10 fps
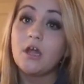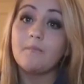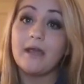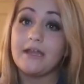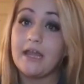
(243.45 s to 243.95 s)

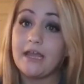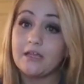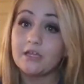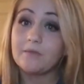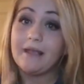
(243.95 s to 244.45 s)
my
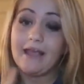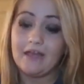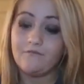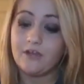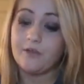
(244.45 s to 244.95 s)
inhaler, my
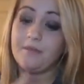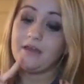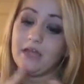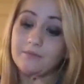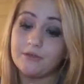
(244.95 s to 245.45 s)
Advair,
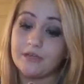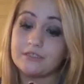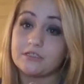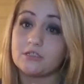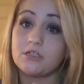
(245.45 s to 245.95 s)
my
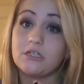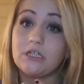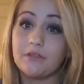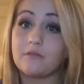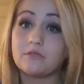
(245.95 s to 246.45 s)
nebulizer,
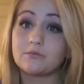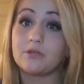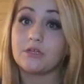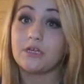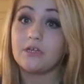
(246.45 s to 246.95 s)
nothing was
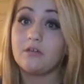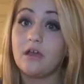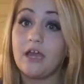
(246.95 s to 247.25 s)
working.